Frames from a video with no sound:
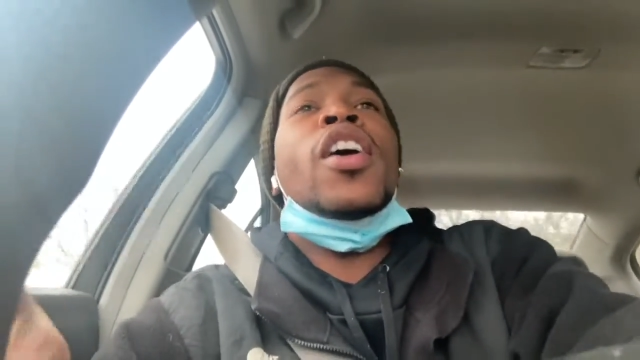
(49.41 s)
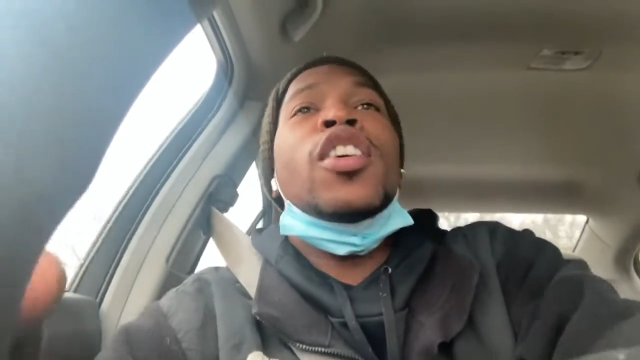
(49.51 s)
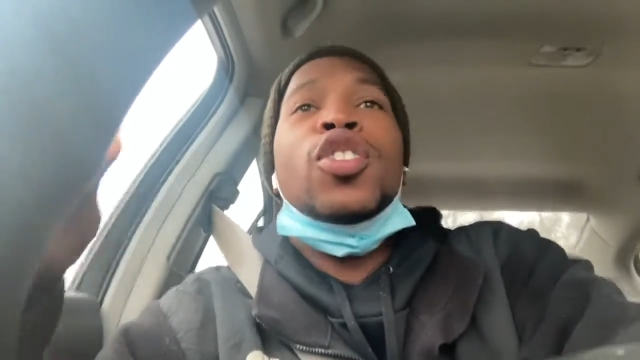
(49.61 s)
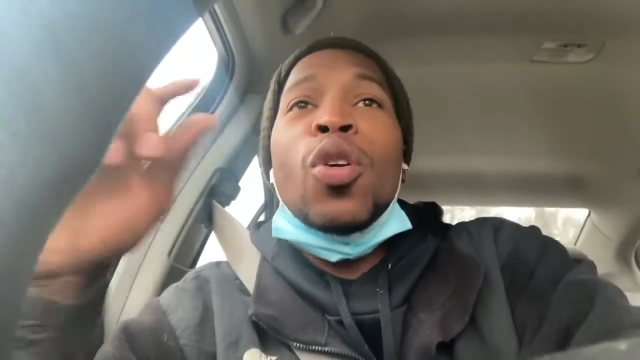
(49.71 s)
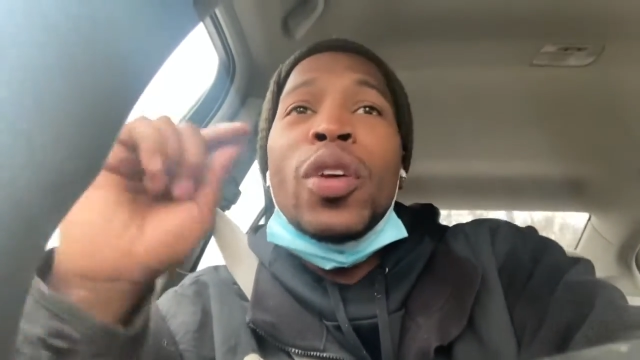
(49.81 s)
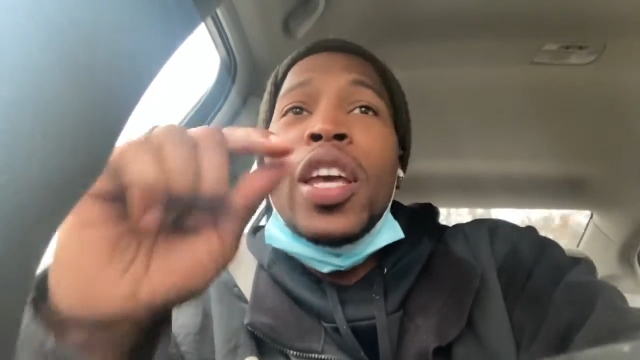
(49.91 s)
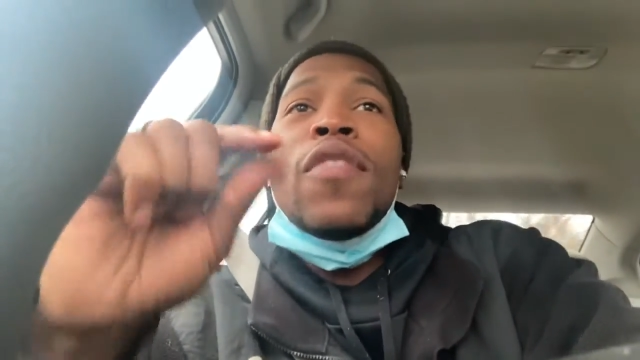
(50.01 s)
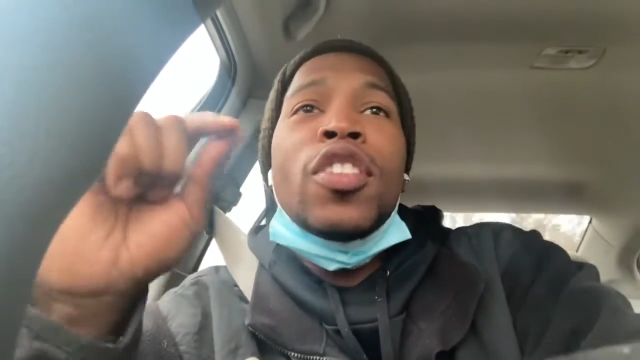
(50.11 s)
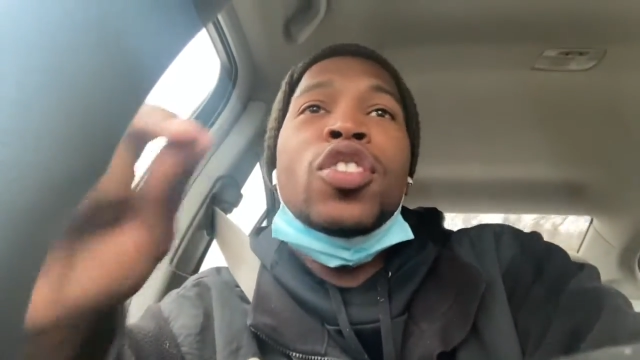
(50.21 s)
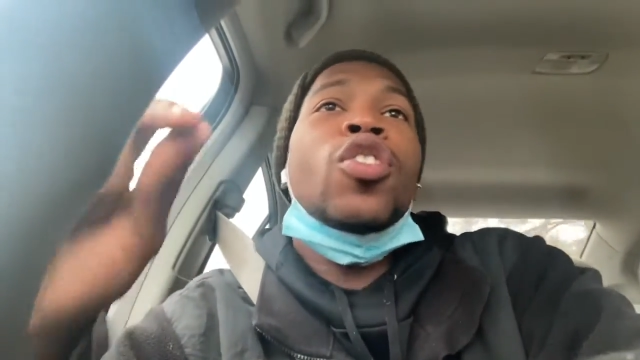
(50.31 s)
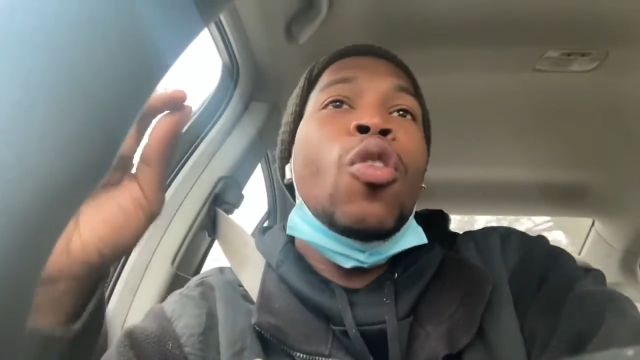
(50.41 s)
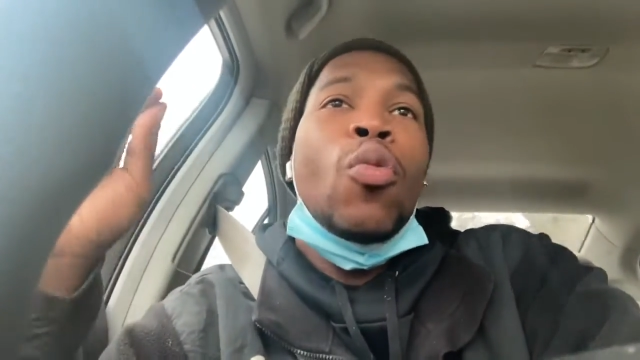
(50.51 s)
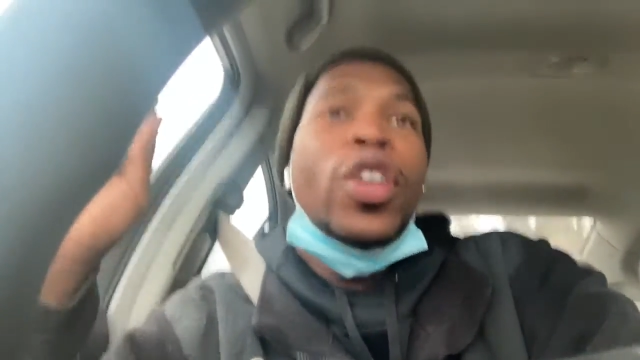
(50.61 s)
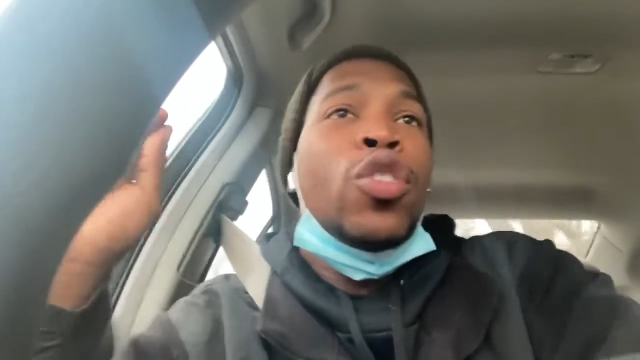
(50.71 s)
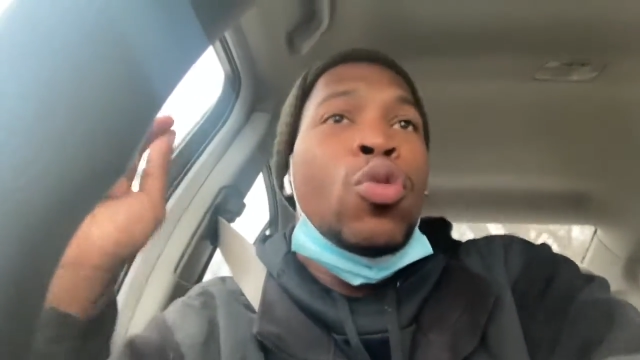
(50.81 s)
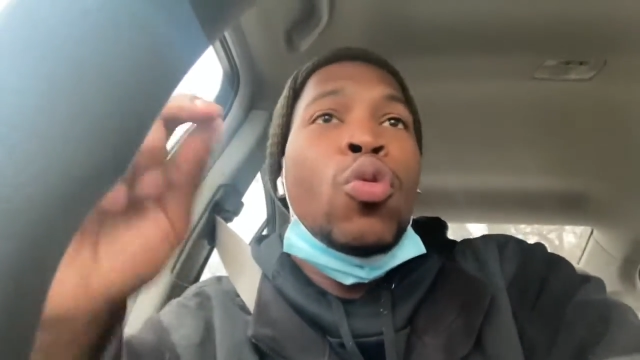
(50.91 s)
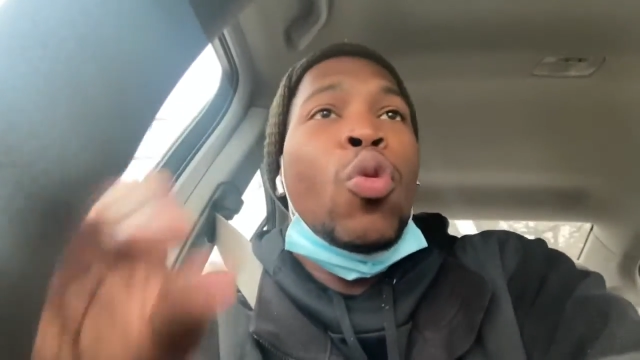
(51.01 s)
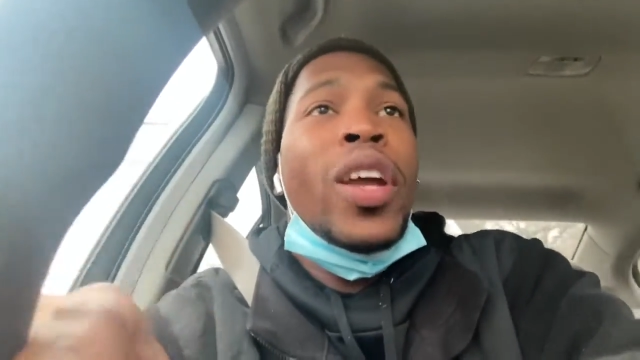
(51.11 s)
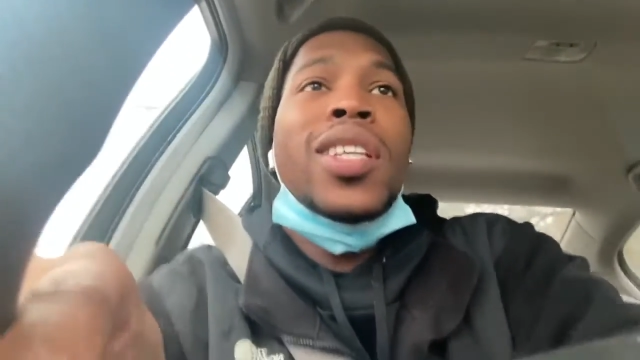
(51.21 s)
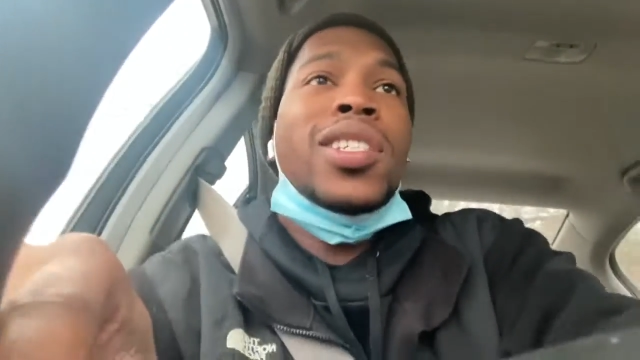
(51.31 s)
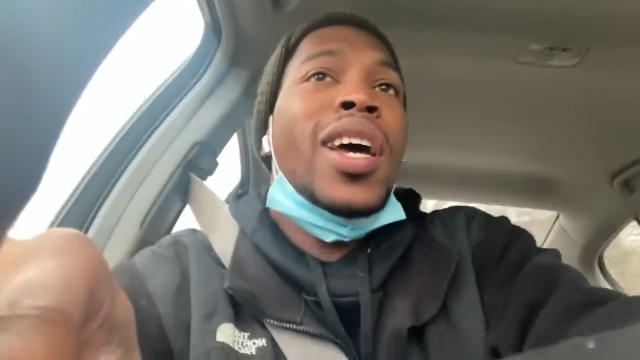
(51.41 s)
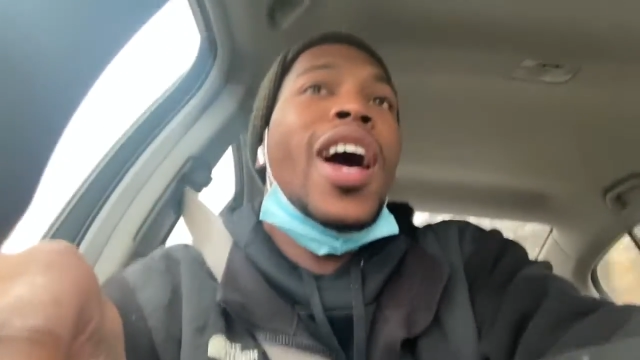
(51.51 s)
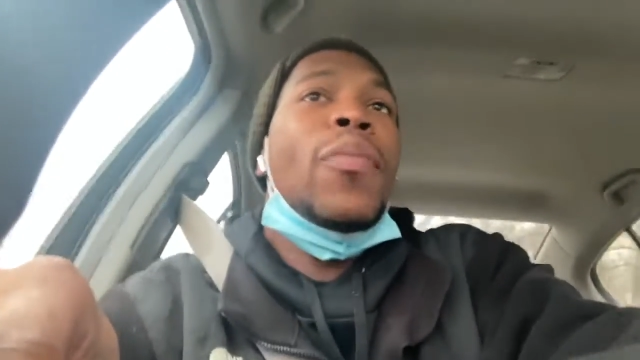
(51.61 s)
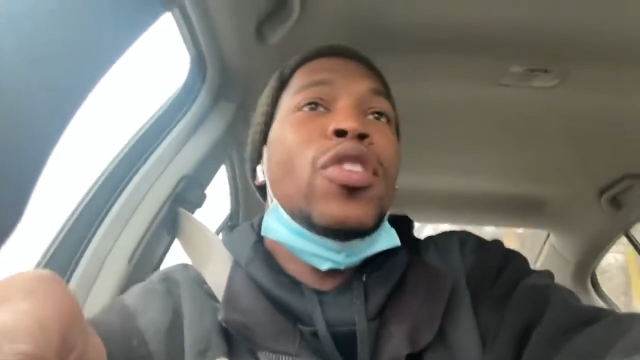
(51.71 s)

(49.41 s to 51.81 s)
So even so, when you quit a job